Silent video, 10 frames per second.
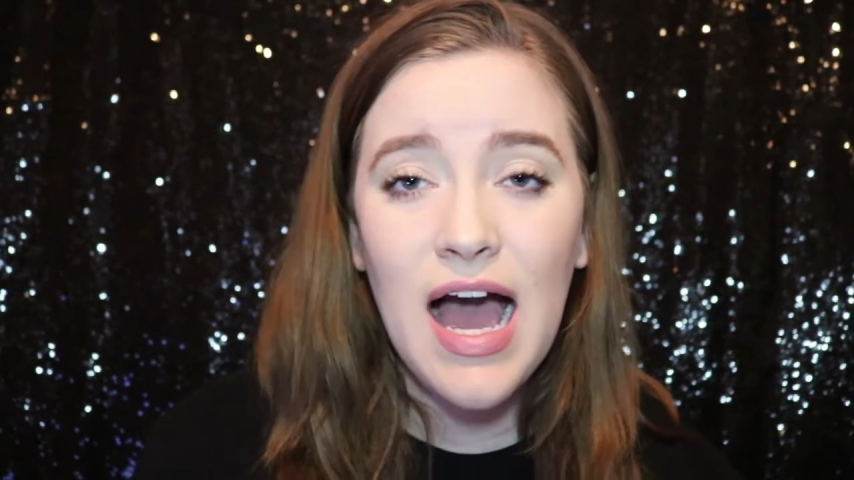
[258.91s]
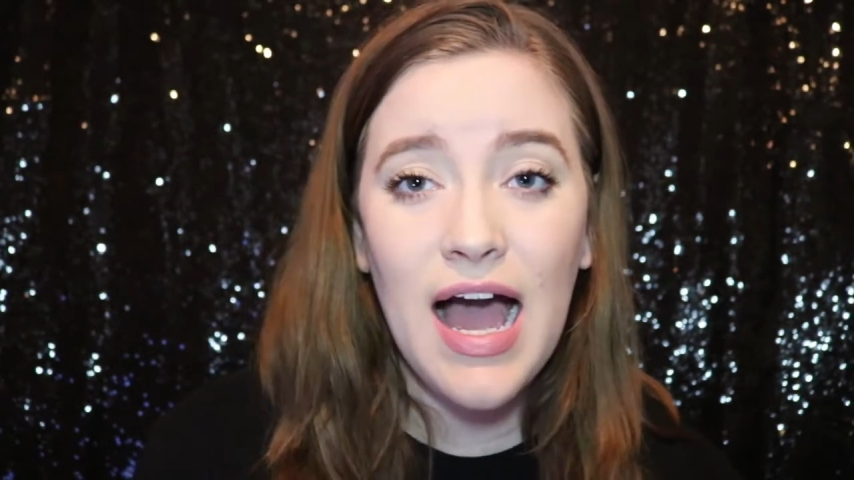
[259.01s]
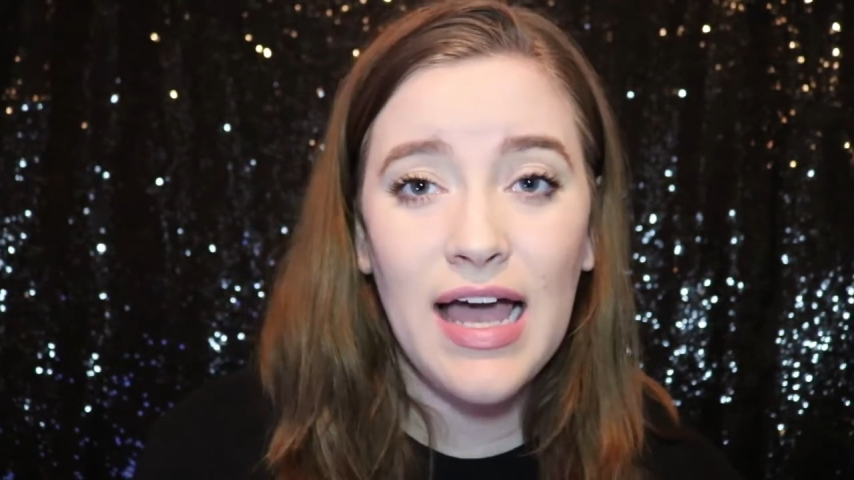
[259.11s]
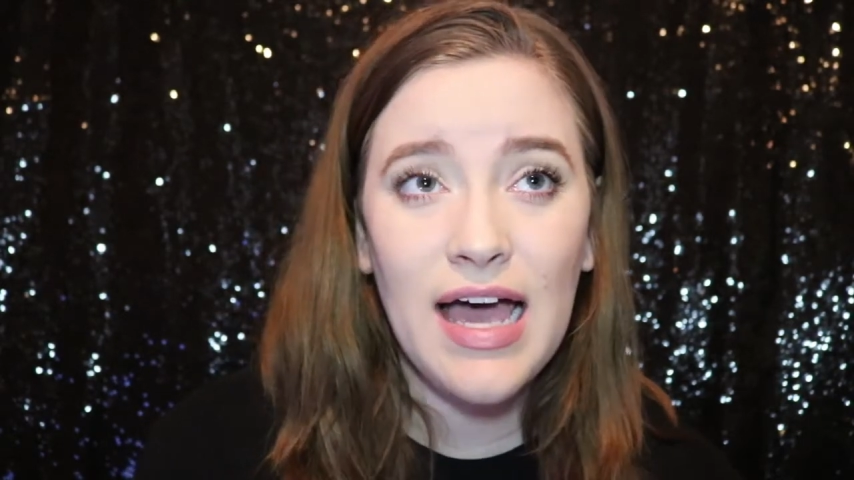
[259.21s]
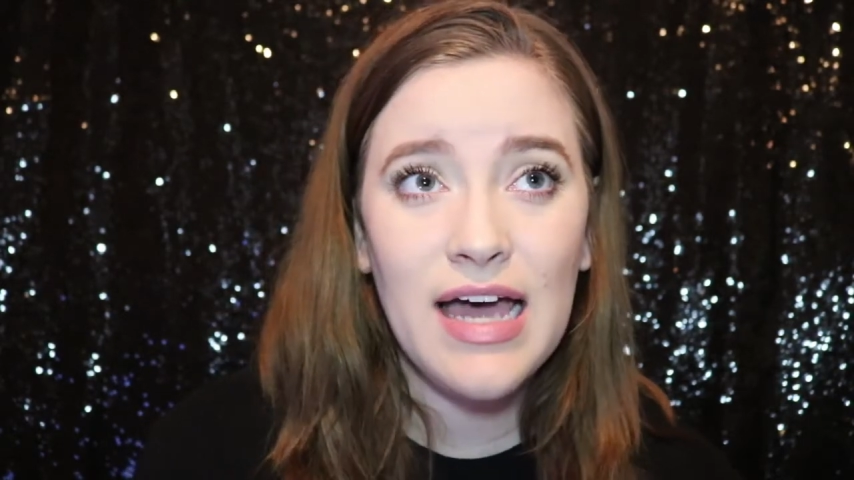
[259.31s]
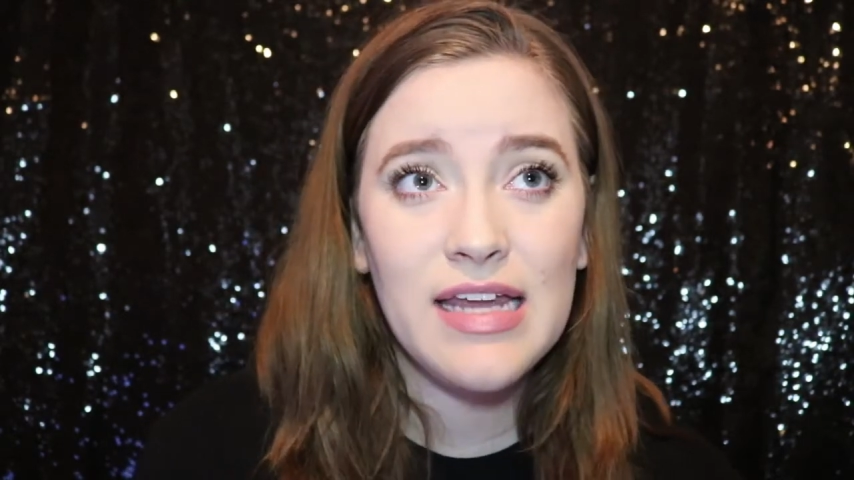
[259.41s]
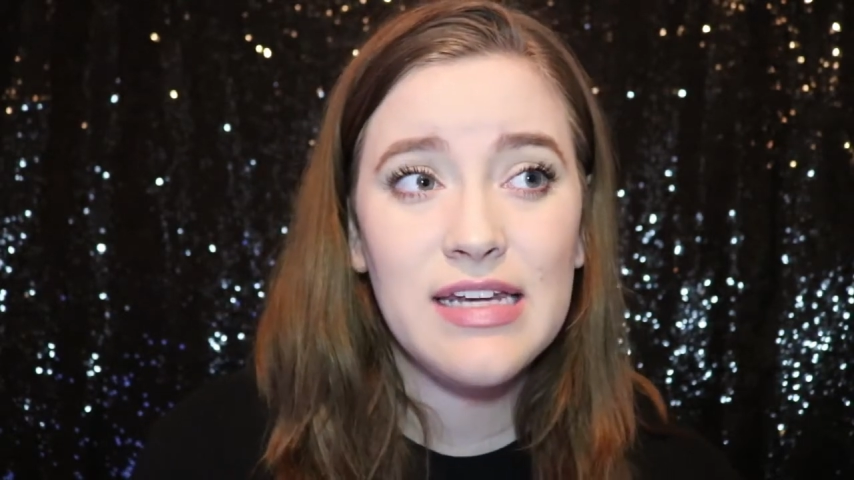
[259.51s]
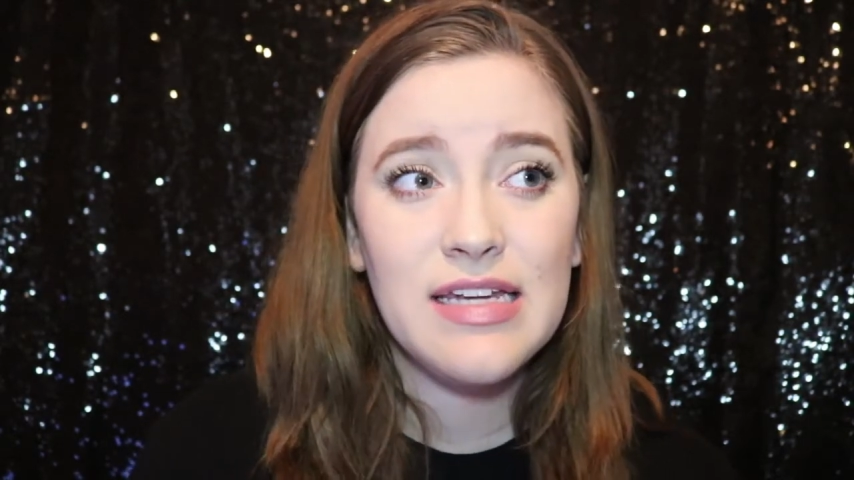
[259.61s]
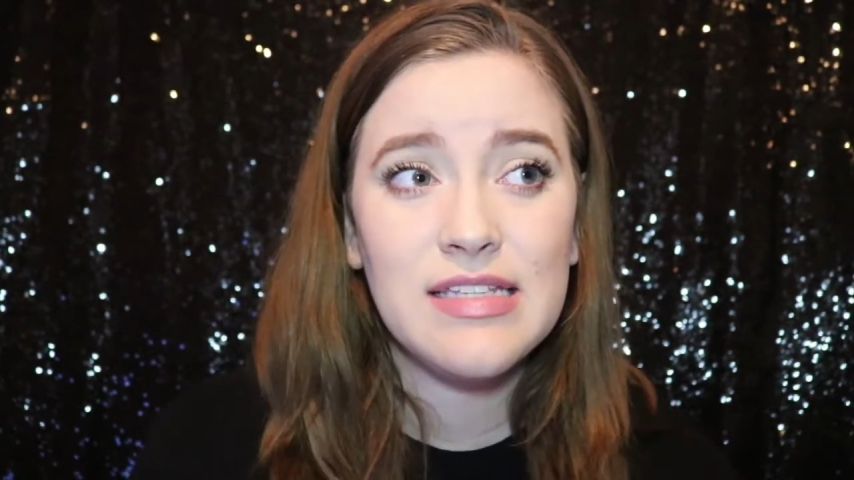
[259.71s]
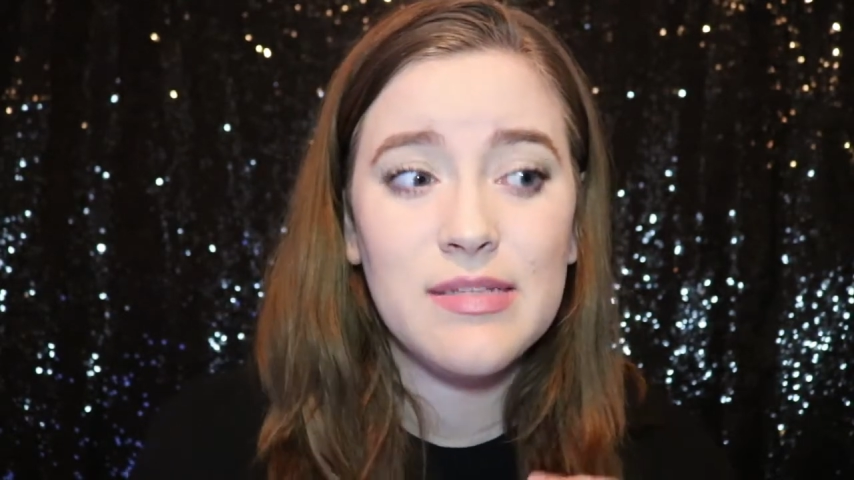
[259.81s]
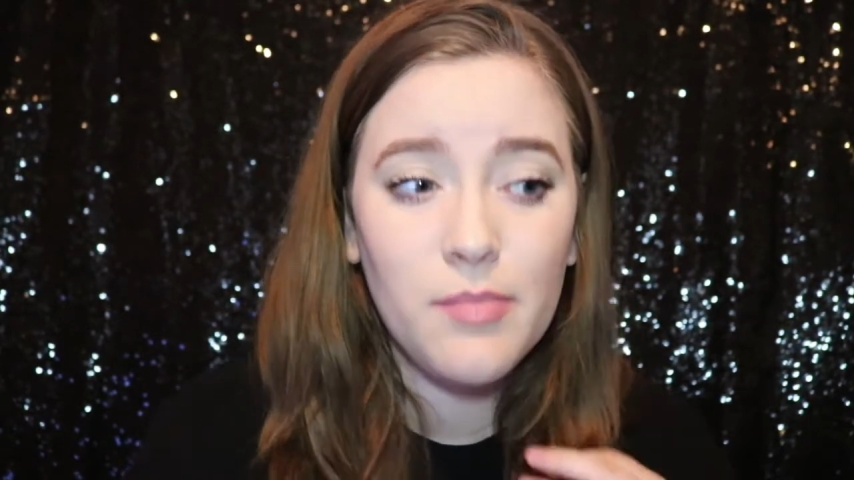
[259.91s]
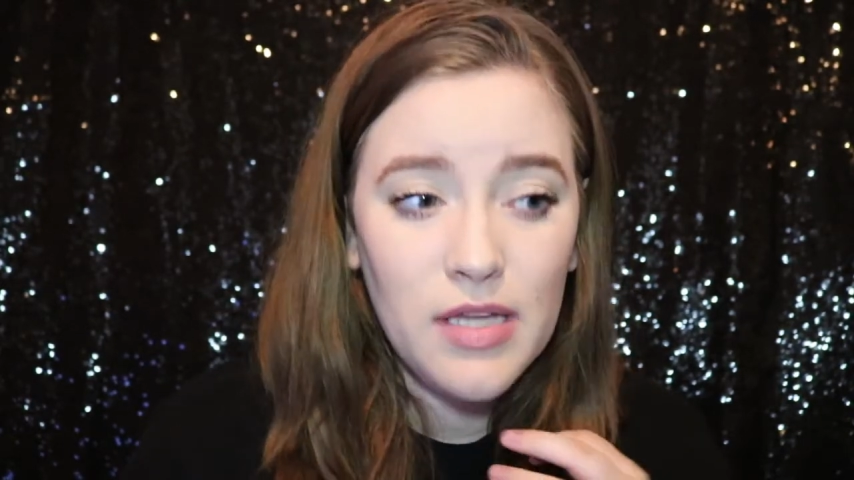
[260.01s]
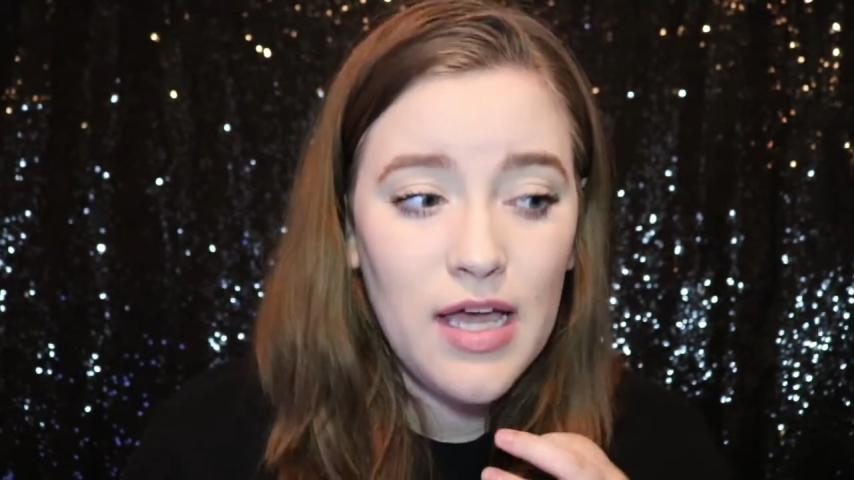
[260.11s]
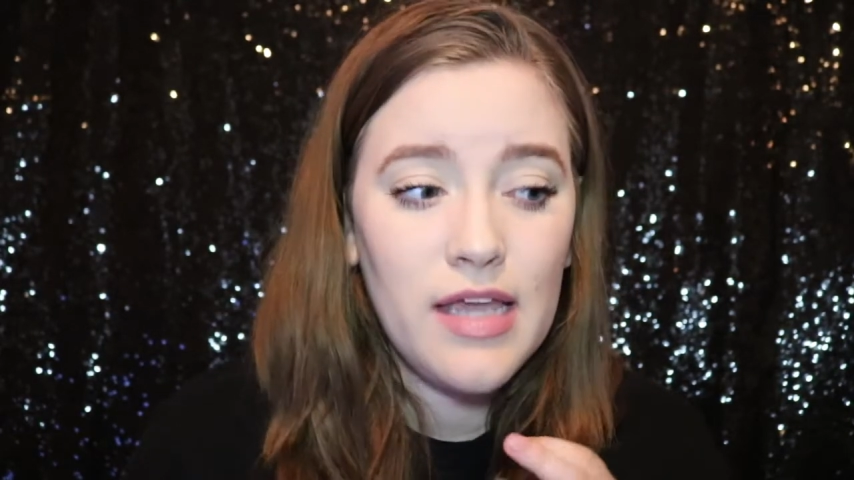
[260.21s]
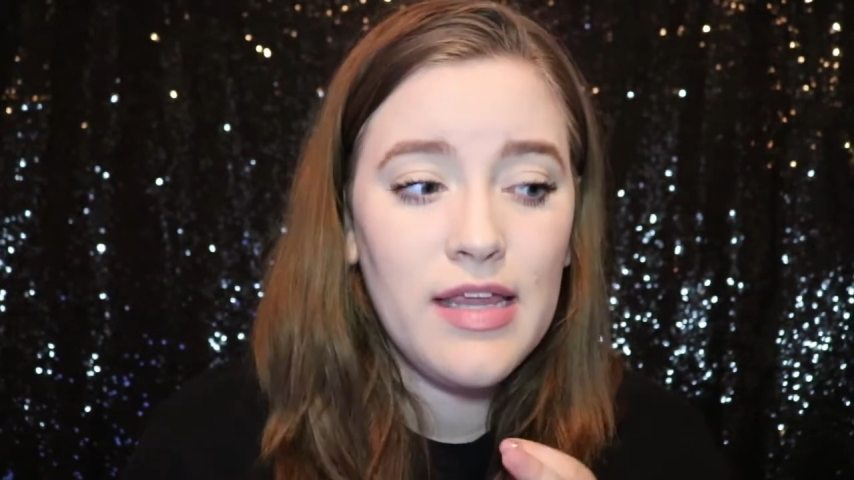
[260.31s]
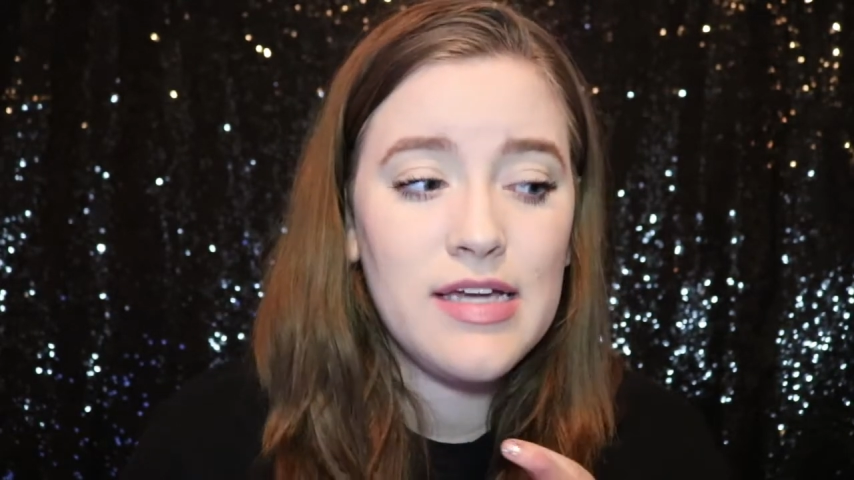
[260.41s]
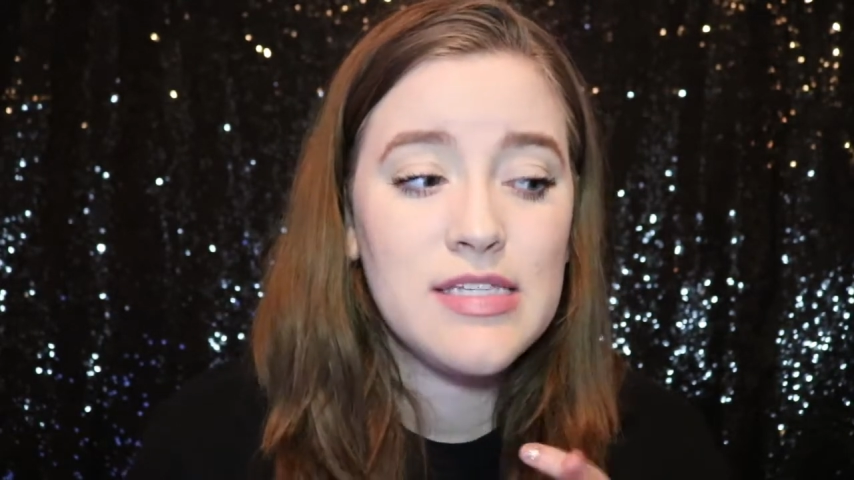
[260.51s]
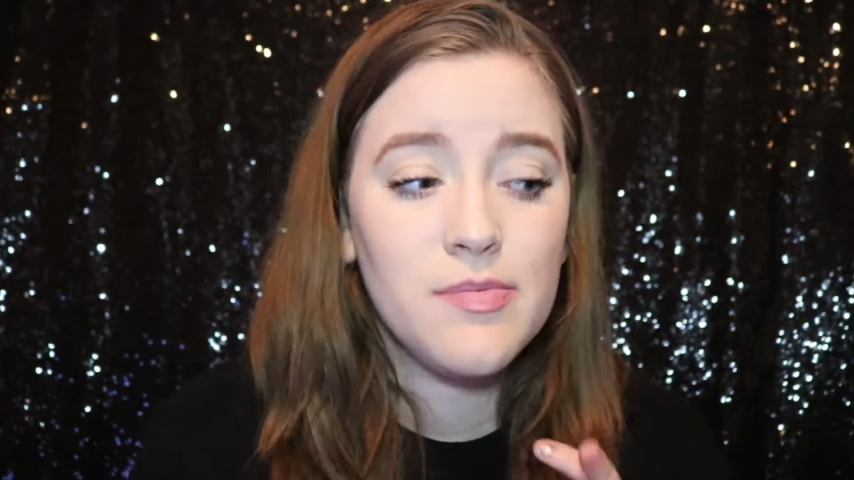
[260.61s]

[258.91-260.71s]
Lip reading: I had some blood